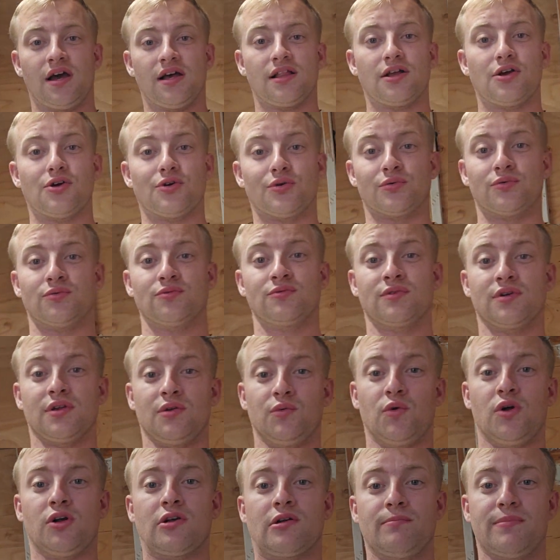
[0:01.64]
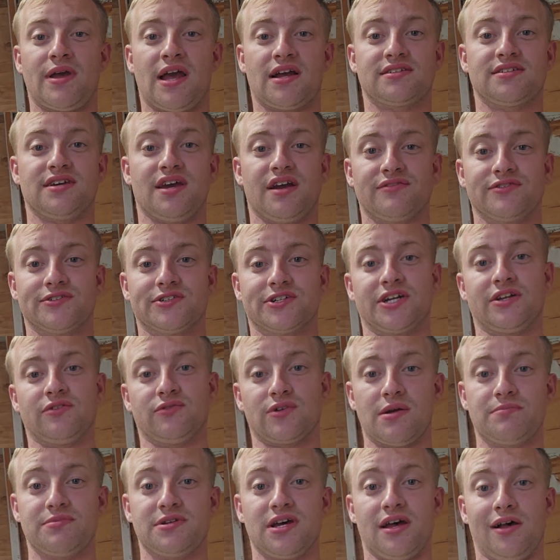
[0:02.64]
Hello, and welcome back to
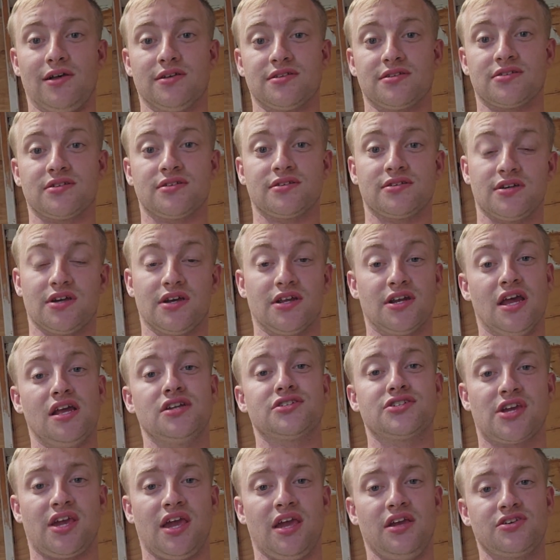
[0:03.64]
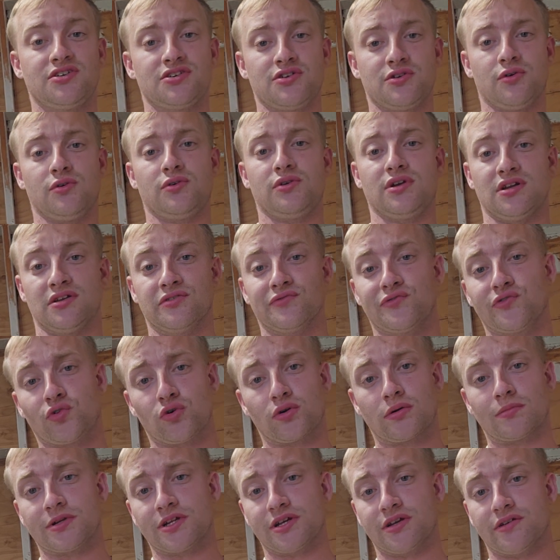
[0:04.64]
Evergreen Reptiles, an educational and
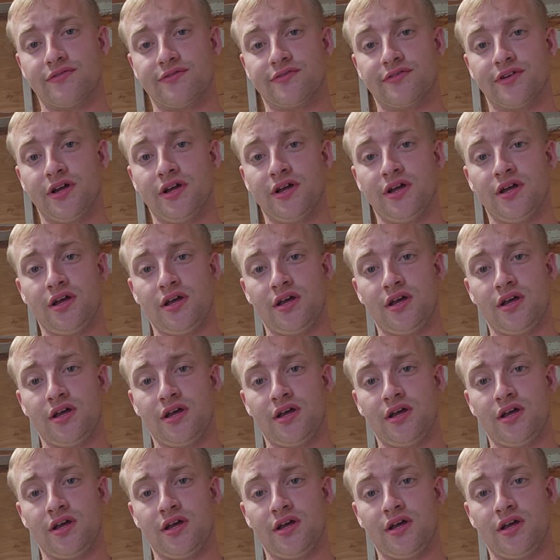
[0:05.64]
informative